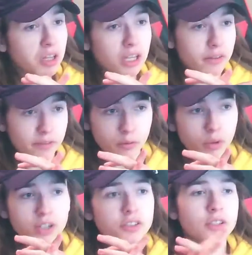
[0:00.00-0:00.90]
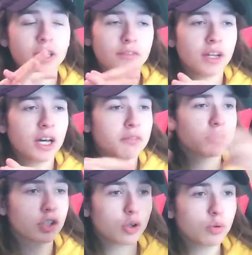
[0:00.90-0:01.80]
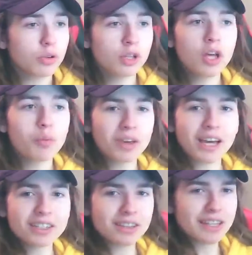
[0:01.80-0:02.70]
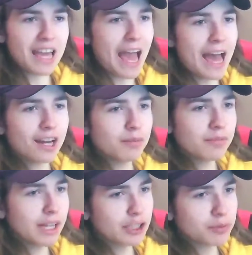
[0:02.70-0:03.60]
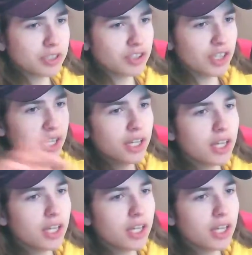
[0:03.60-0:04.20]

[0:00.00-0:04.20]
If it was, if not, cool. We got the Atom. That's pretty sick.